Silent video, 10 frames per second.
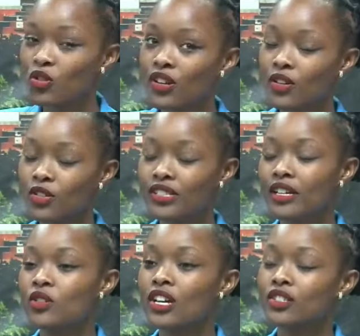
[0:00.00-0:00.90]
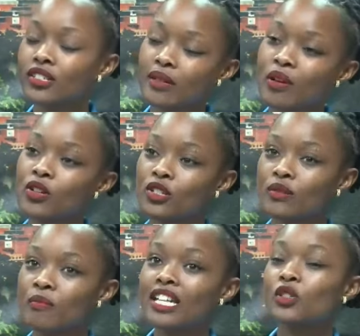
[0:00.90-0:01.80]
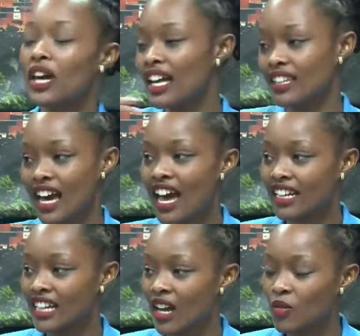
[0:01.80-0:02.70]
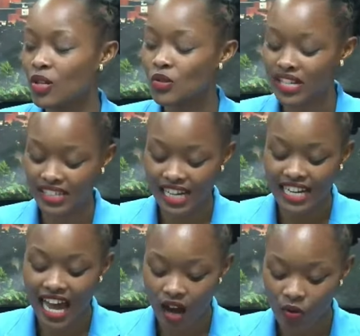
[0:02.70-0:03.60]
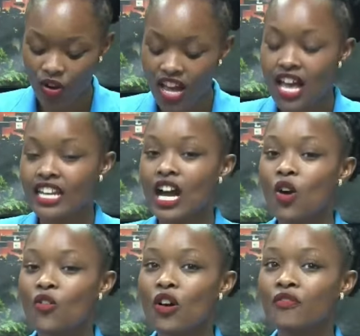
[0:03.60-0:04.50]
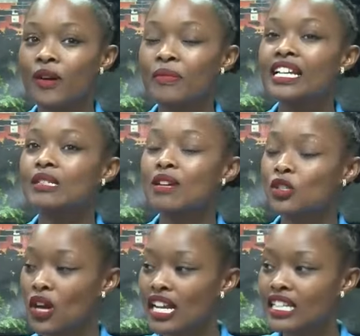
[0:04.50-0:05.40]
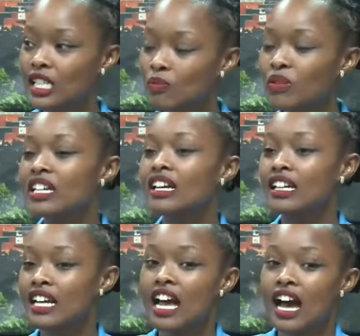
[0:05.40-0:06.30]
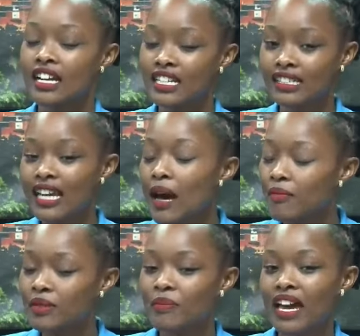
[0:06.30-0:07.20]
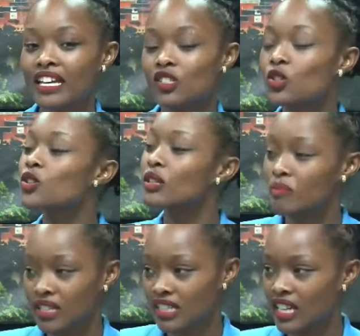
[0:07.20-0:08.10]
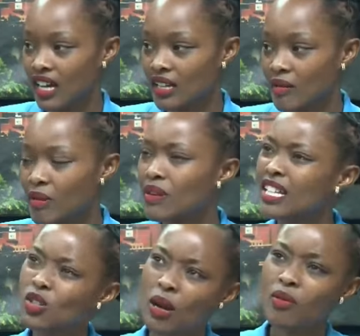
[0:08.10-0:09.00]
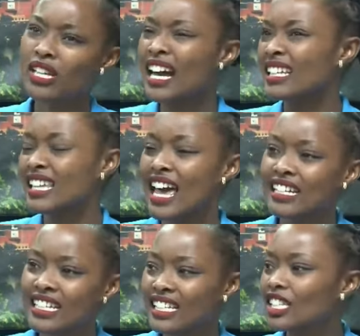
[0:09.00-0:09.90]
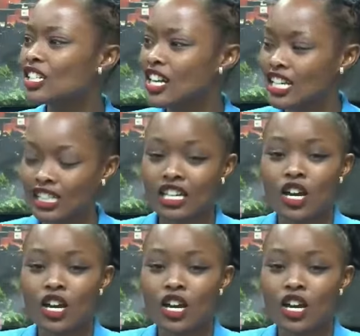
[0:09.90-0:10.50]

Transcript: had talked about mental health earlier. You want to understand how now families' mental health is being disturbed by social media. Maybe let's talk about anxiety, stress.